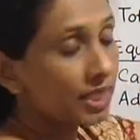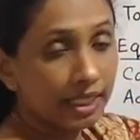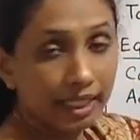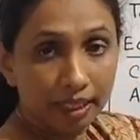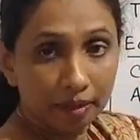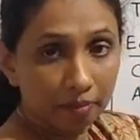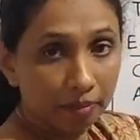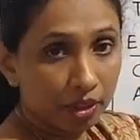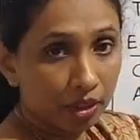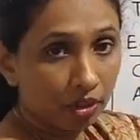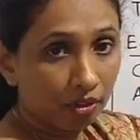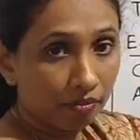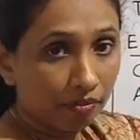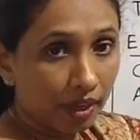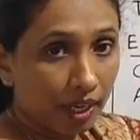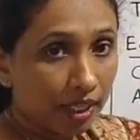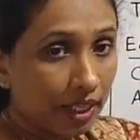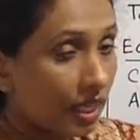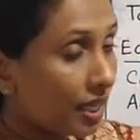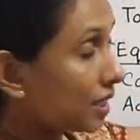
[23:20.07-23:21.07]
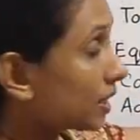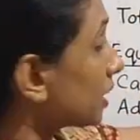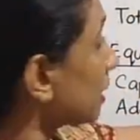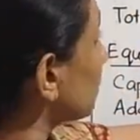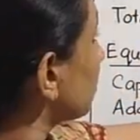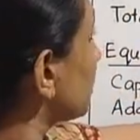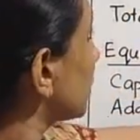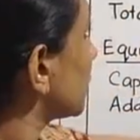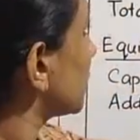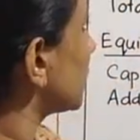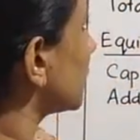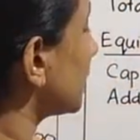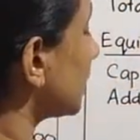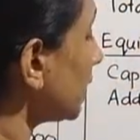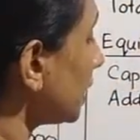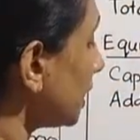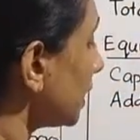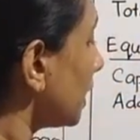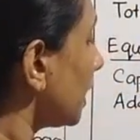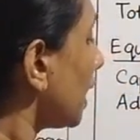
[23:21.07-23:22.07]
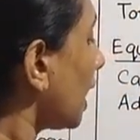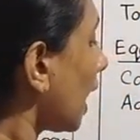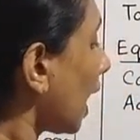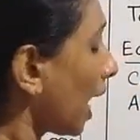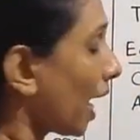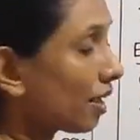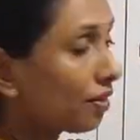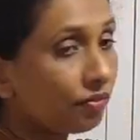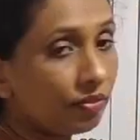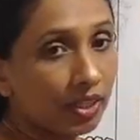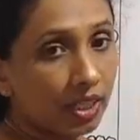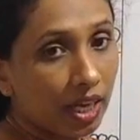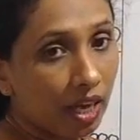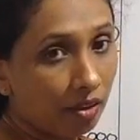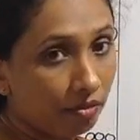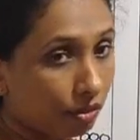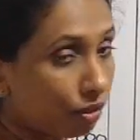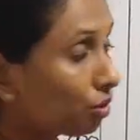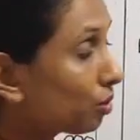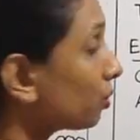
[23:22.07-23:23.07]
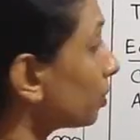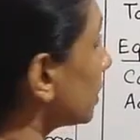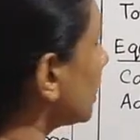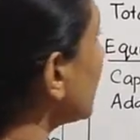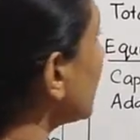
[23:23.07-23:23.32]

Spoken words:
the statement of financial position and we have to do